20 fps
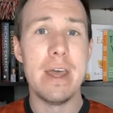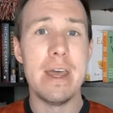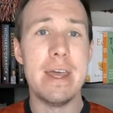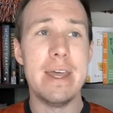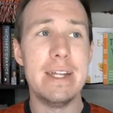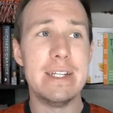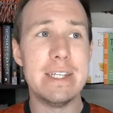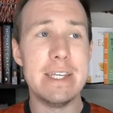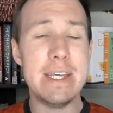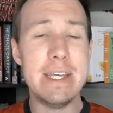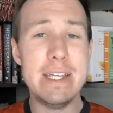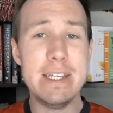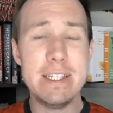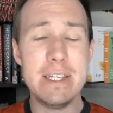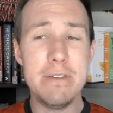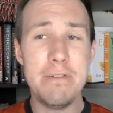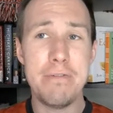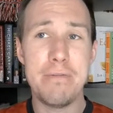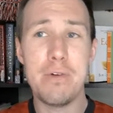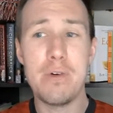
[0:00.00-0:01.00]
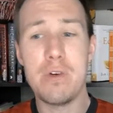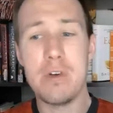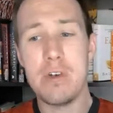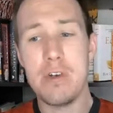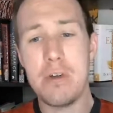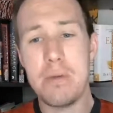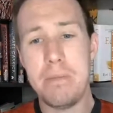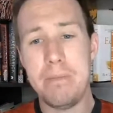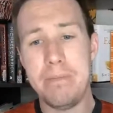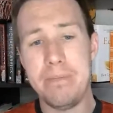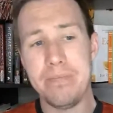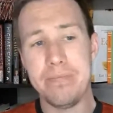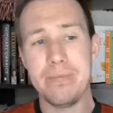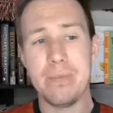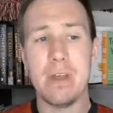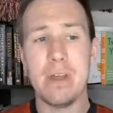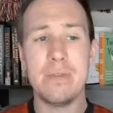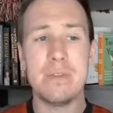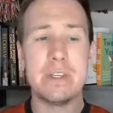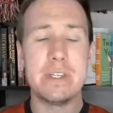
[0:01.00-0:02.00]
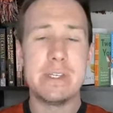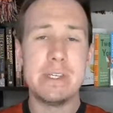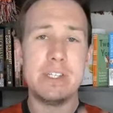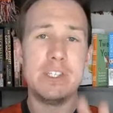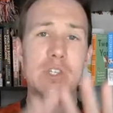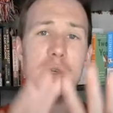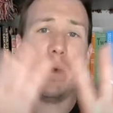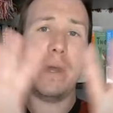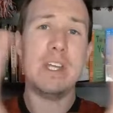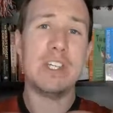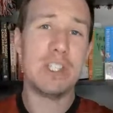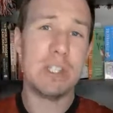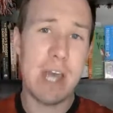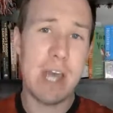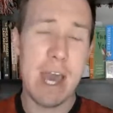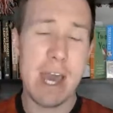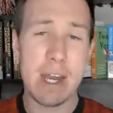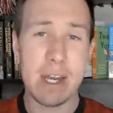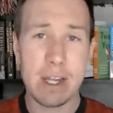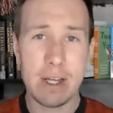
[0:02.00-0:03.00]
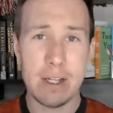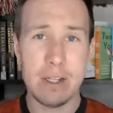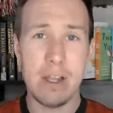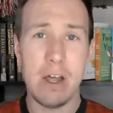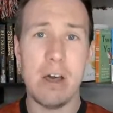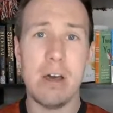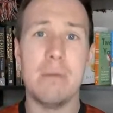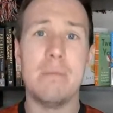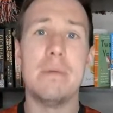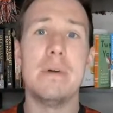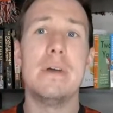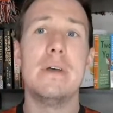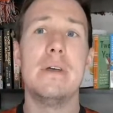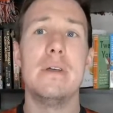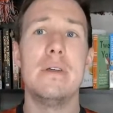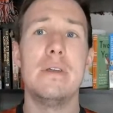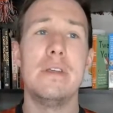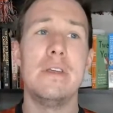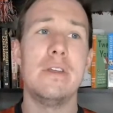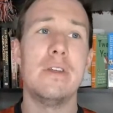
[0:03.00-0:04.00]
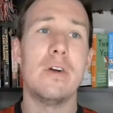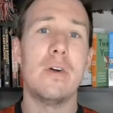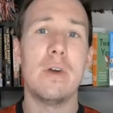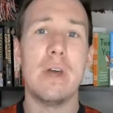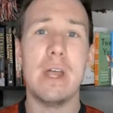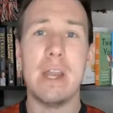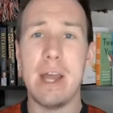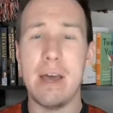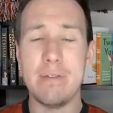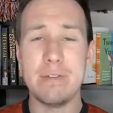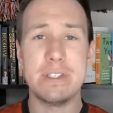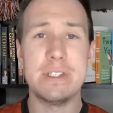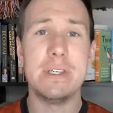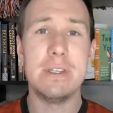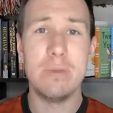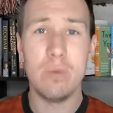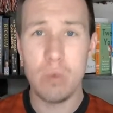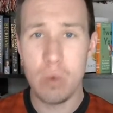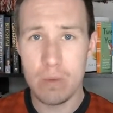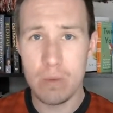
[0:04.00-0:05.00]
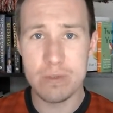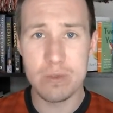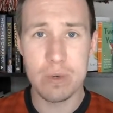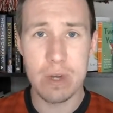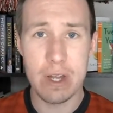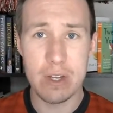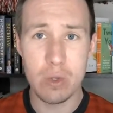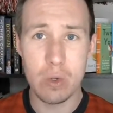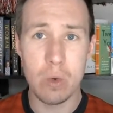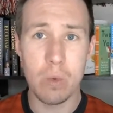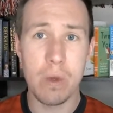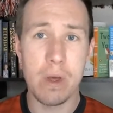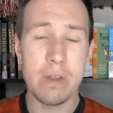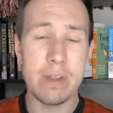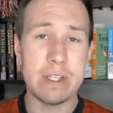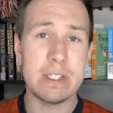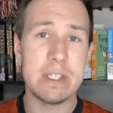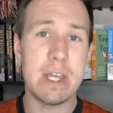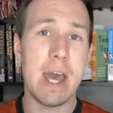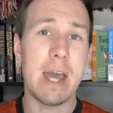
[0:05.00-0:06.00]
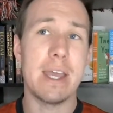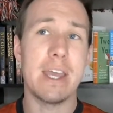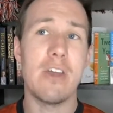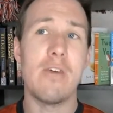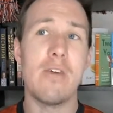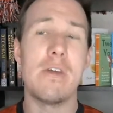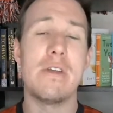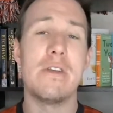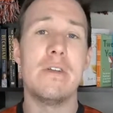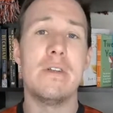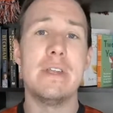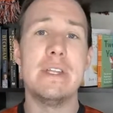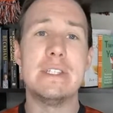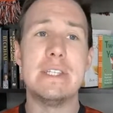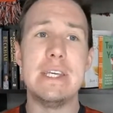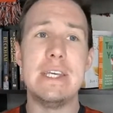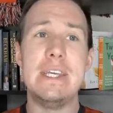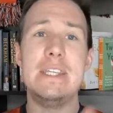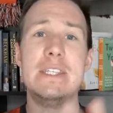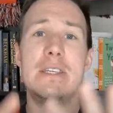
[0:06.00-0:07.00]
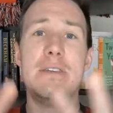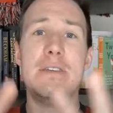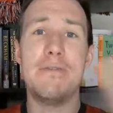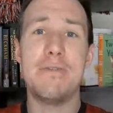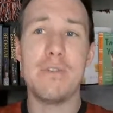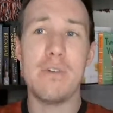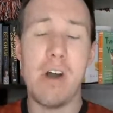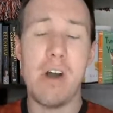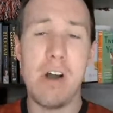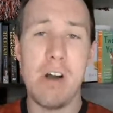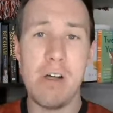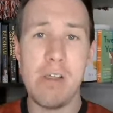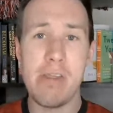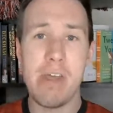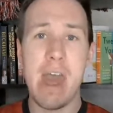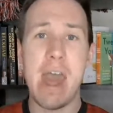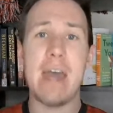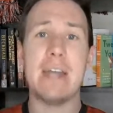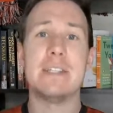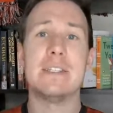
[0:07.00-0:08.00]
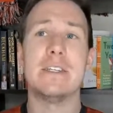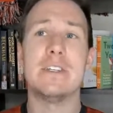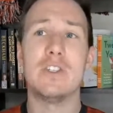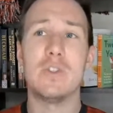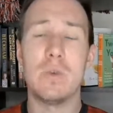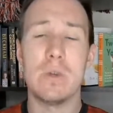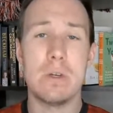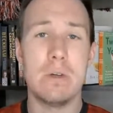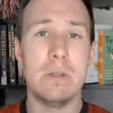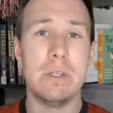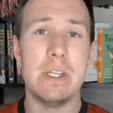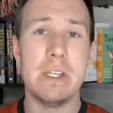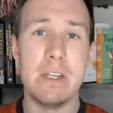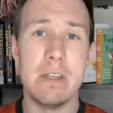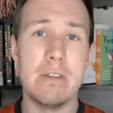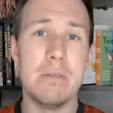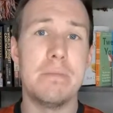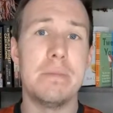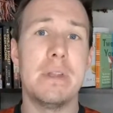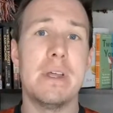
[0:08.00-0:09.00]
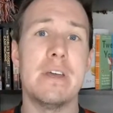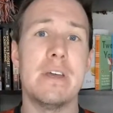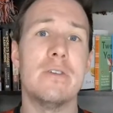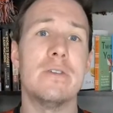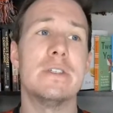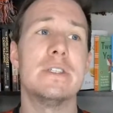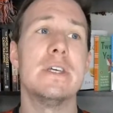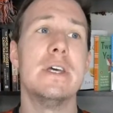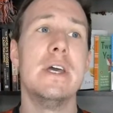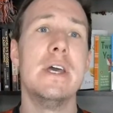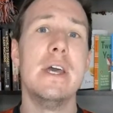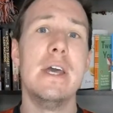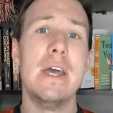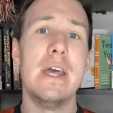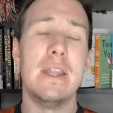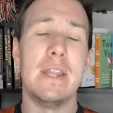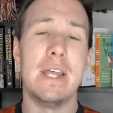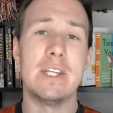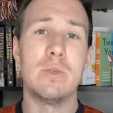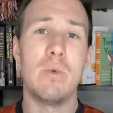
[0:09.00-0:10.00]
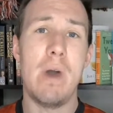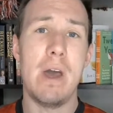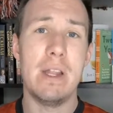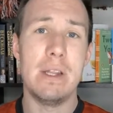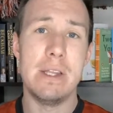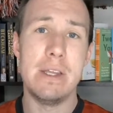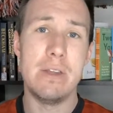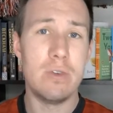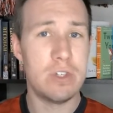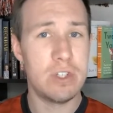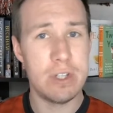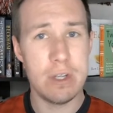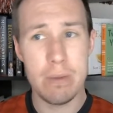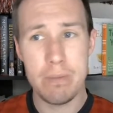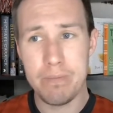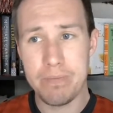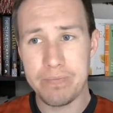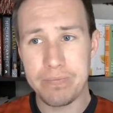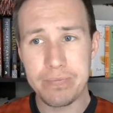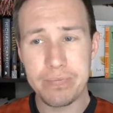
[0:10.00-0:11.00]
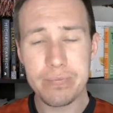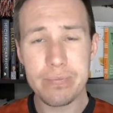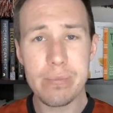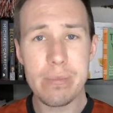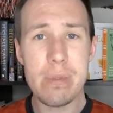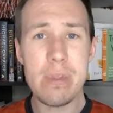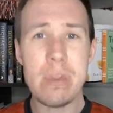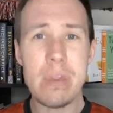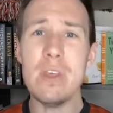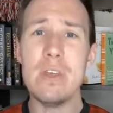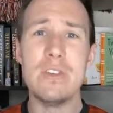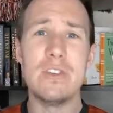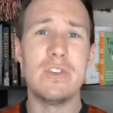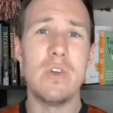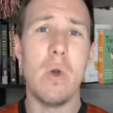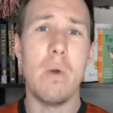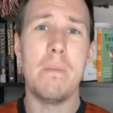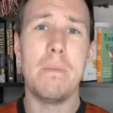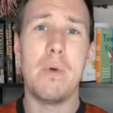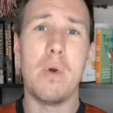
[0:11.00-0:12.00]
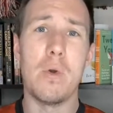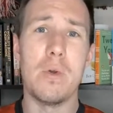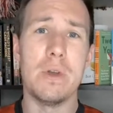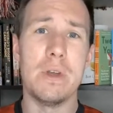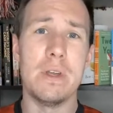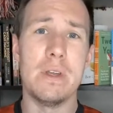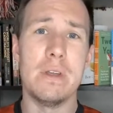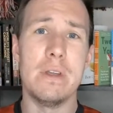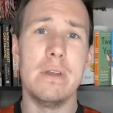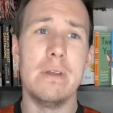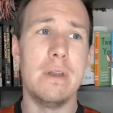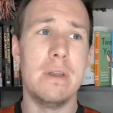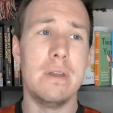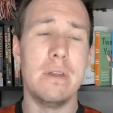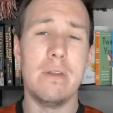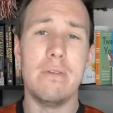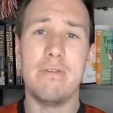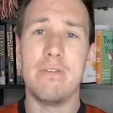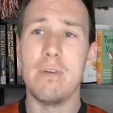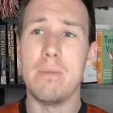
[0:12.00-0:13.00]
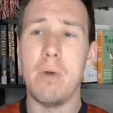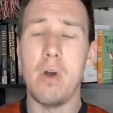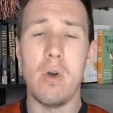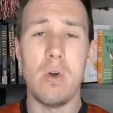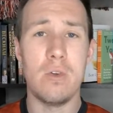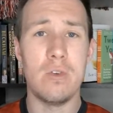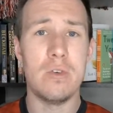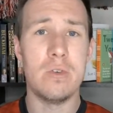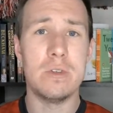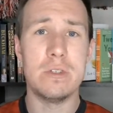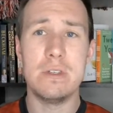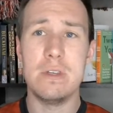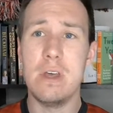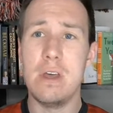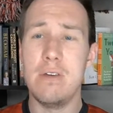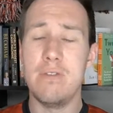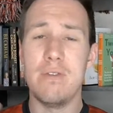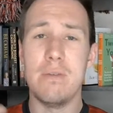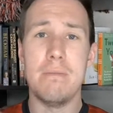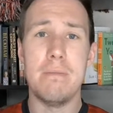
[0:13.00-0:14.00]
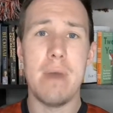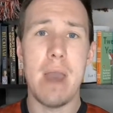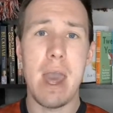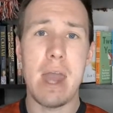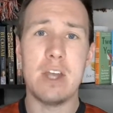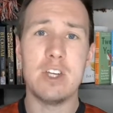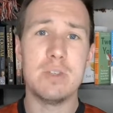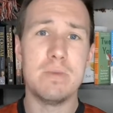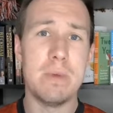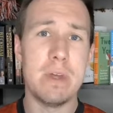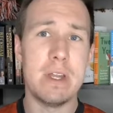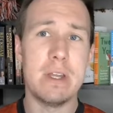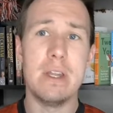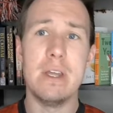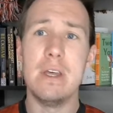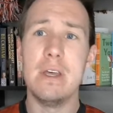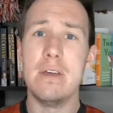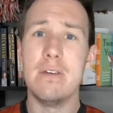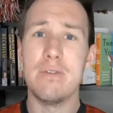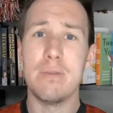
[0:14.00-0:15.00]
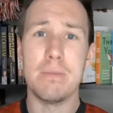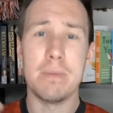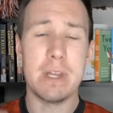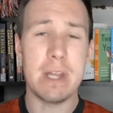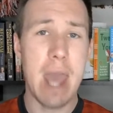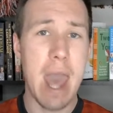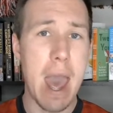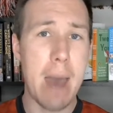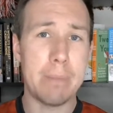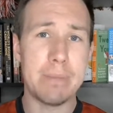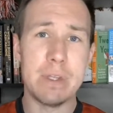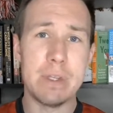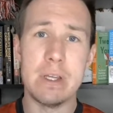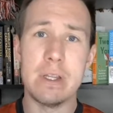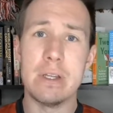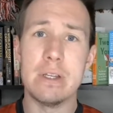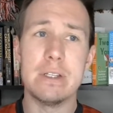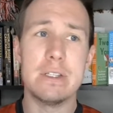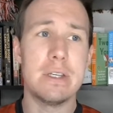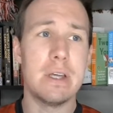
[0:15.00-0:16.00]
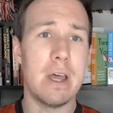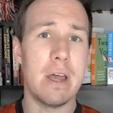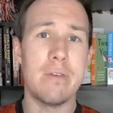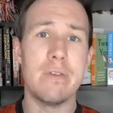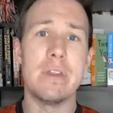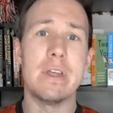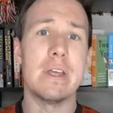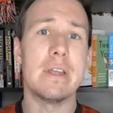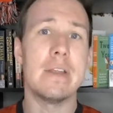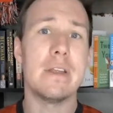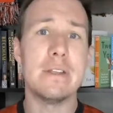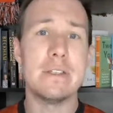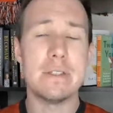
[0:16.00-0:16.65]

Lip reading: It's easy for the situation at a club, and obviously the Wolves are not doing well. They sacked Gary O'Neill. It's easy for all that to trickle into the players. And that's why leadership is so important, from owners, from management, from captain to everything.